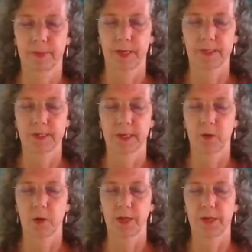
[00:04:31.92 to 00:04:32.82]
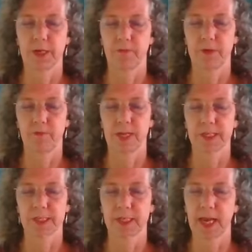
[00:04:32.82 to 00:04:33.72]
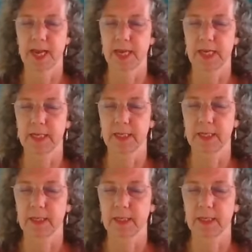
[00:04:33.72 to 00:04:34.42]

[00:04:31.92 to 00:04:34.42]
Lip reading: as that quality of investigating.